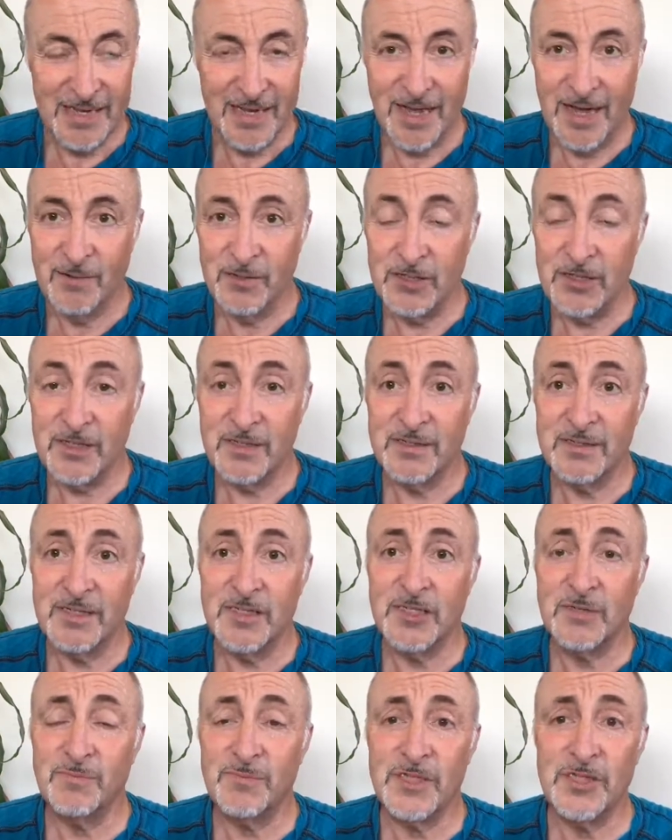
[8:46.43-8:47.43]
I wish I could,
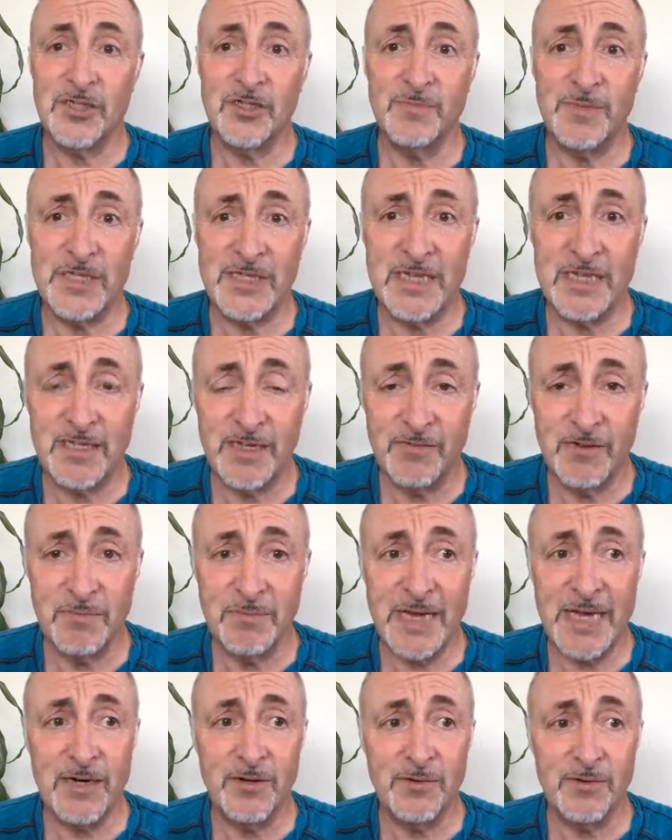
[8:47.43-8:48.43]
this, this could be sent to every
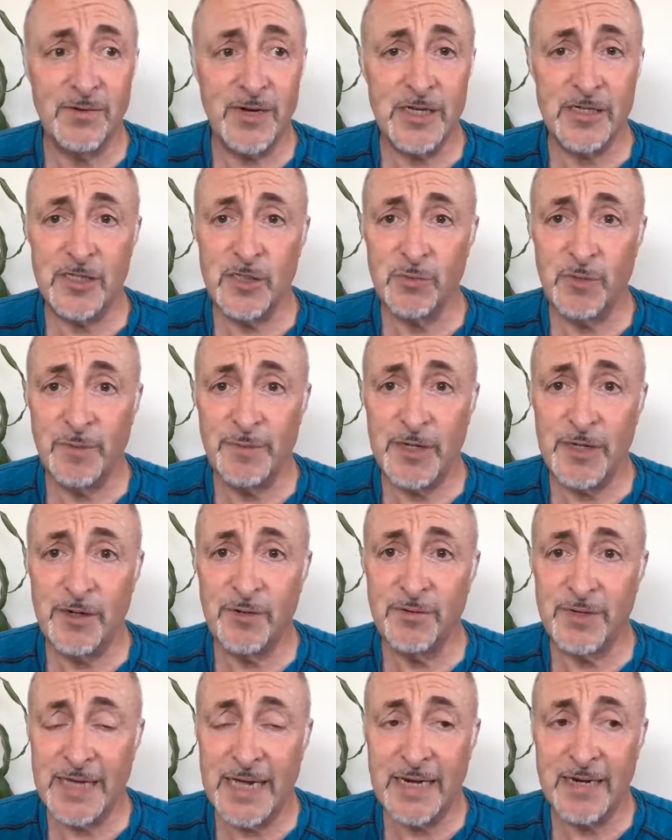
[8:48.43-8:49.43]
man who harasses women who
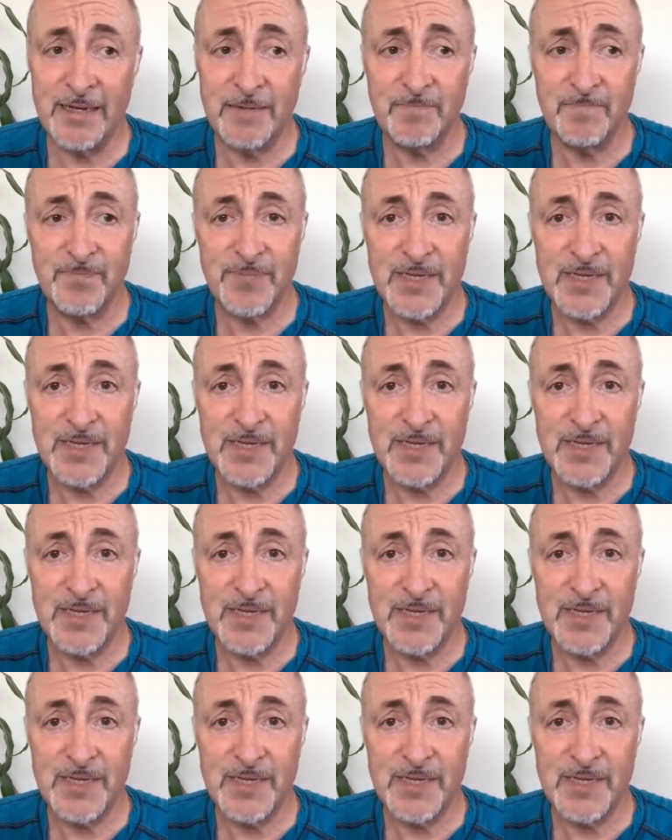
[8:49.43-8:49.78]
don't get it.